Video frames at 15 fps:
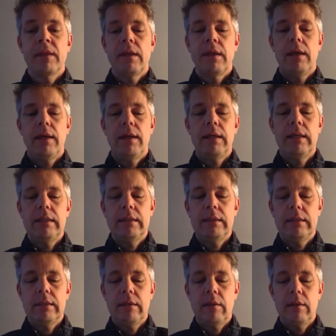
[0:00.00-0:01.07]
And
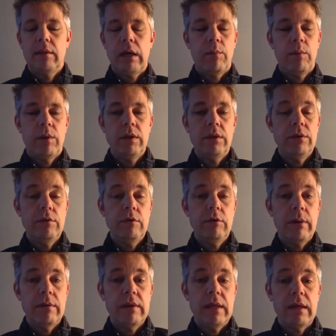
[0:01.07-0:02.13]
what do you do
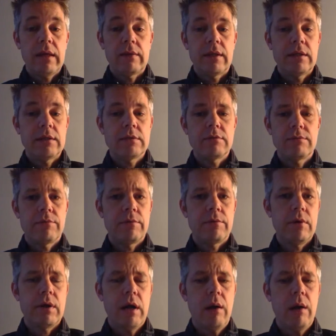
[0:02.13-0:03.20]
about that? That is a very
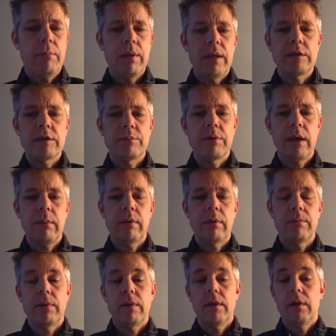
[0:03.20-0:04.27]
complex
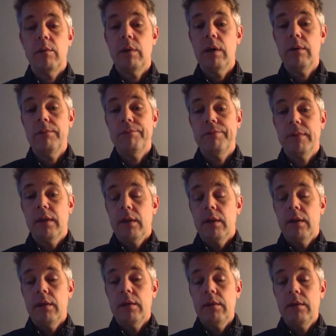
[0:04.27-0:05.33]
problem. Well,
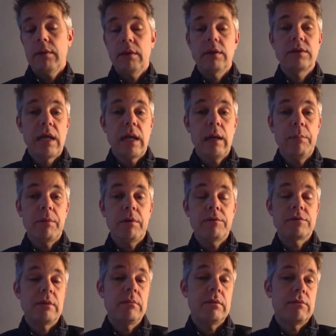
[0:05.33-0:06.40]
an example of
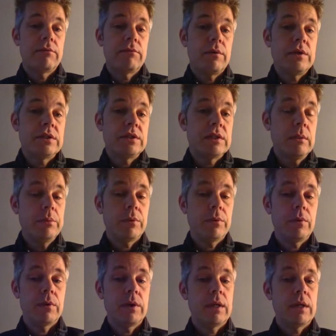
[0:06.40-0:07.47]
something very
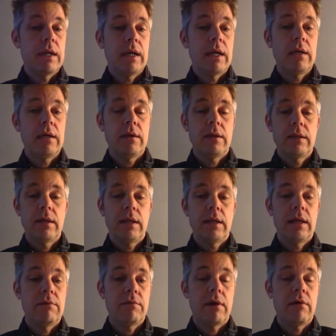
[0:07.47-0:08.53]
simple that I
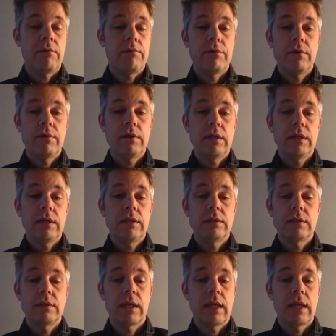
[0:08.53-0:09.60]
have offered is
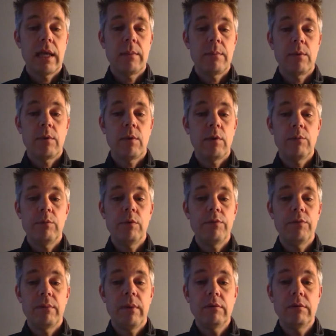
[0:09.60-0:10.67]
a game called
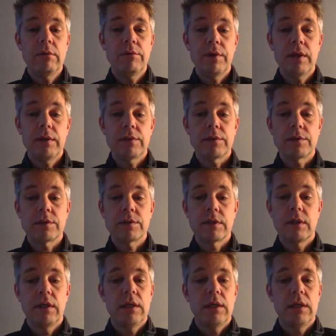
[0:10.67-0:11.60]
Moving Motivators.